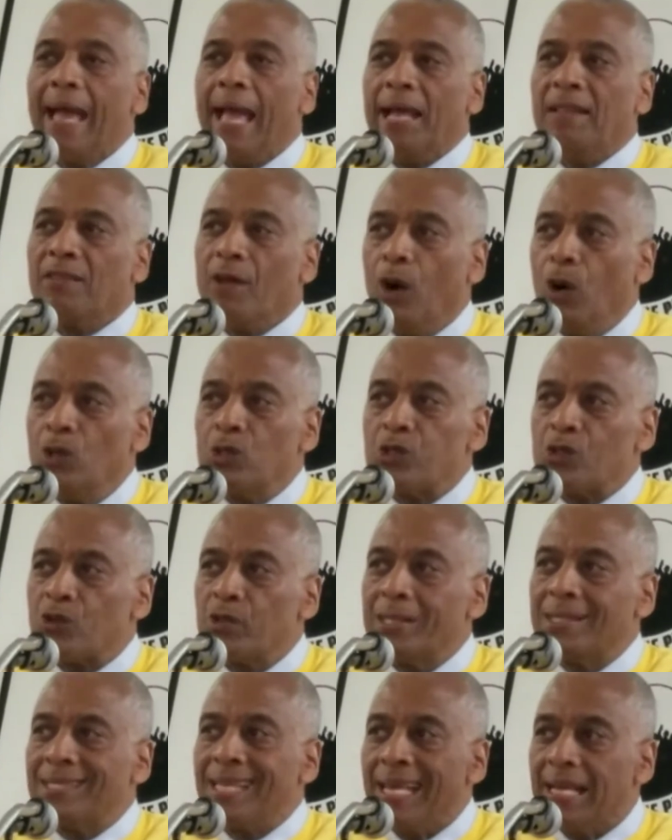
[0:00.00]
And those
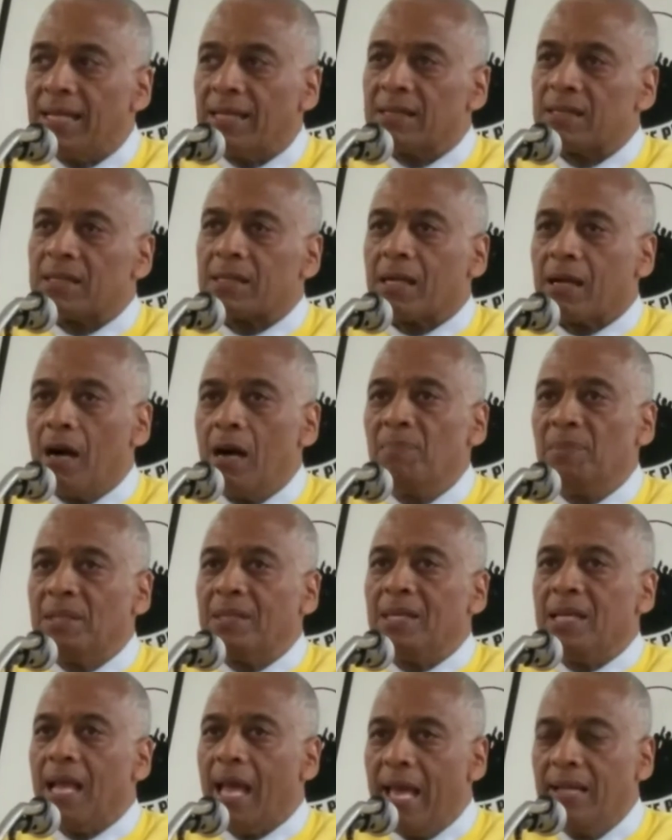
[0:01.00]
critiques come
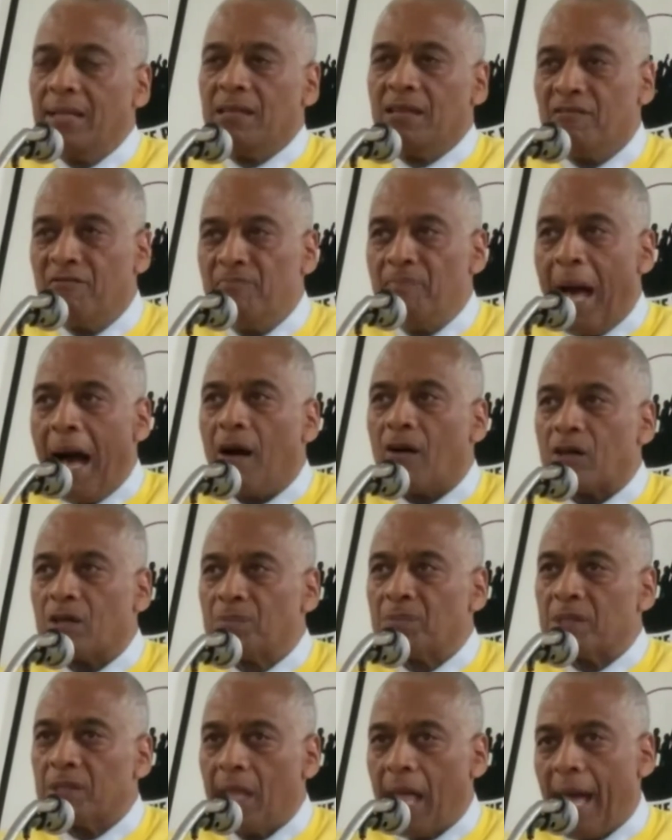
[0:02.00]
at the end of
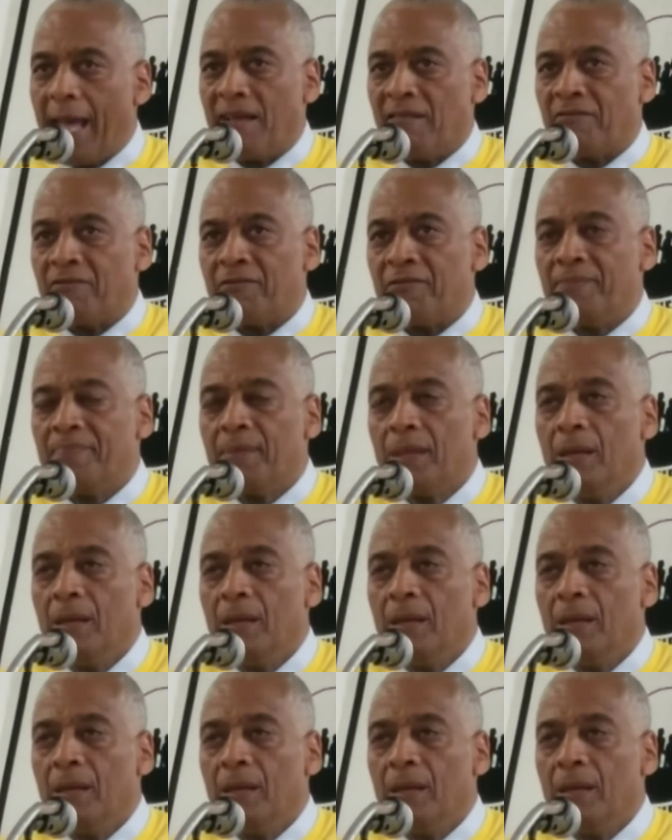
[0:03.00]
Malcolm's life